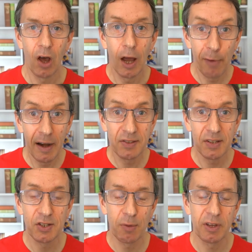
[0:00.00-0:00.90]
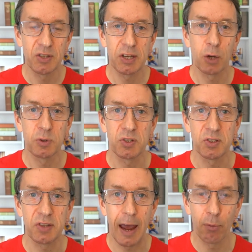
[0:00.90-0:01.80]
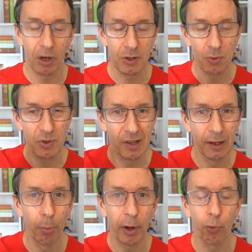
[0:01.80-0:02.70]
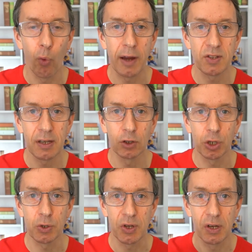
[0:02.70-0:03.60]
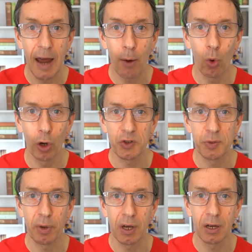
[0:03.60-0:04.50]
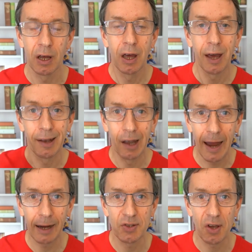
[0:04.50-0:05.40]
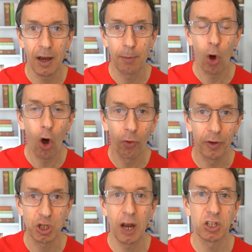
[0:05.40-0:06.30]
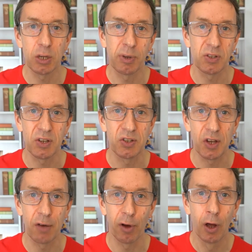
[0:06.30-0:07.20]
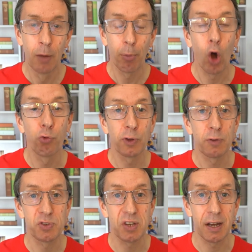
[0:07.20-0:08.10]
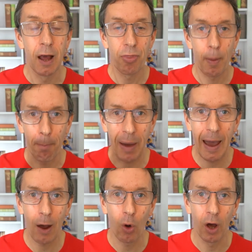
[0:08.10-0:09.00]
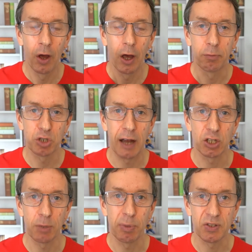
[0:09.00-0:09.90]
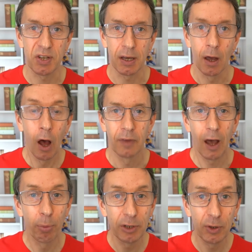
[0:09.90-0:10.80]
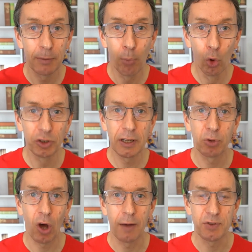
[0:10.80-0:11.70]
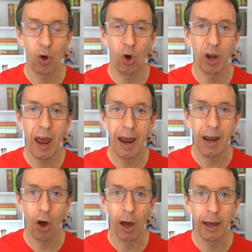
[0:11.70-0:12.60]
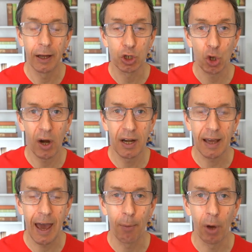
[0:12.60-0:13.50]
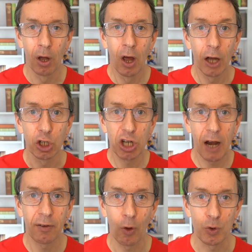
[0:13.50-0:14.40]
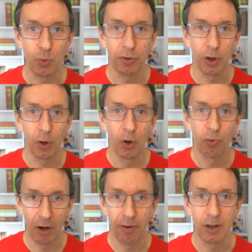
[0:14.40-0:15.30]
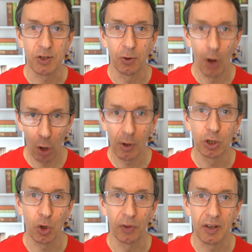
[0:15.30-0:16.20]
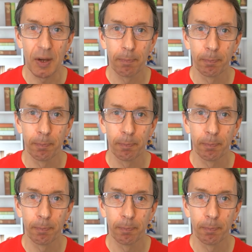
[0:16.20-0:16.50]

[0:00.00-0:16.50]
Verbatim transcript: I've edited some of these sequences down because there was a little bit of waiting due to network speed and lag time on the ChatGPT server, but hopefully you've seen the power of ChatGPT. I'll be doing more deep dives on AI and training Emma and sharing those with you very, very soon. Hope you enjoyed this.